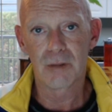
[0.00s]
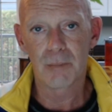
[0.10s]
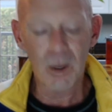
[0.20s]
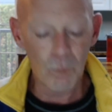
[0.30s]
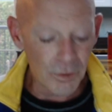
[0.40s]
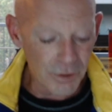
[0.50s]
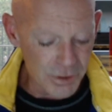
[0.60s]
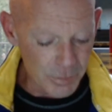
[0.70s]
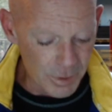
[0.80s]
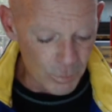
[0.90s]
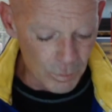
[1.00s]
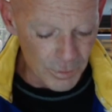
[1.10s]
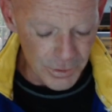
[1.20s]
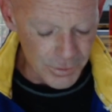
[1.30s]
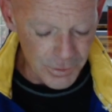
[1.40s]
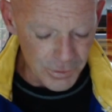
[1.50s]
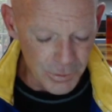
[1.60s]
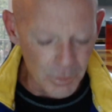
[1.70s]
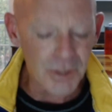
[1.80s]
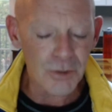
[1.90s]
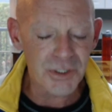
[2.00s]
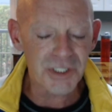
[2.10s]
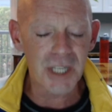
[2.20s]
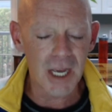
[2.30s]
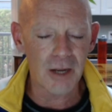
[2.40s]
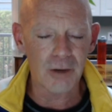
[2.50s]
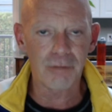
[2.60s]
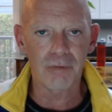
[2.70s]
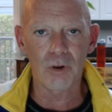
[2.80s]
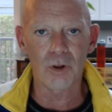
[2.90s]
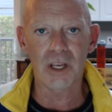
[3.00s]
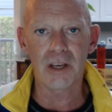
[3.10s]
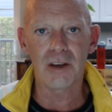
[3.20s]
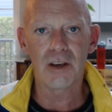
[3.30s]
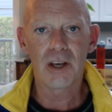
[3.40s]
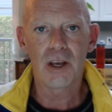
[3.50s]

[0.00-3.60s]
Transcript: By willing to be to understand fully